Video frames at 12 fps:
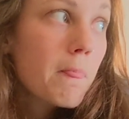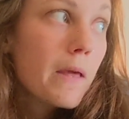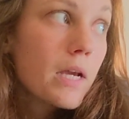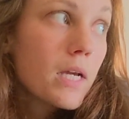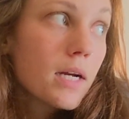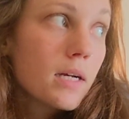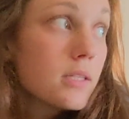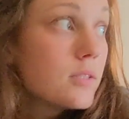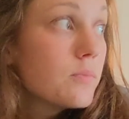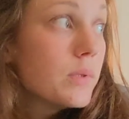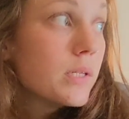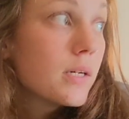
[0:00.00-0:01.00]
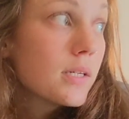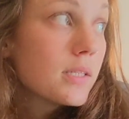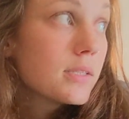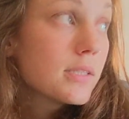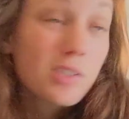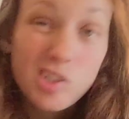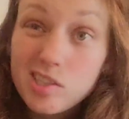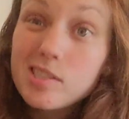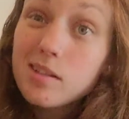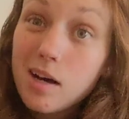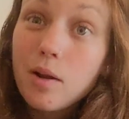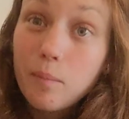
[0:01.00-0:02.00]
and because it costs
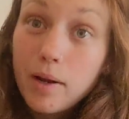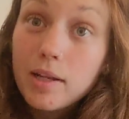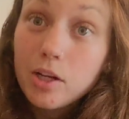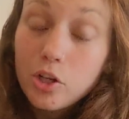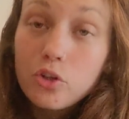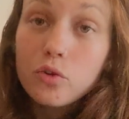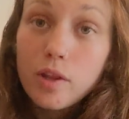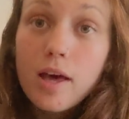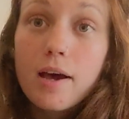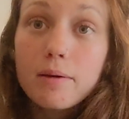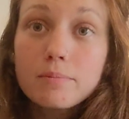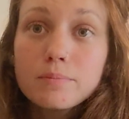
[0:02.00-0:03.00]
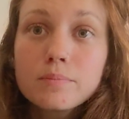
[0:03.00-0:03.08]
a lot of money to do that.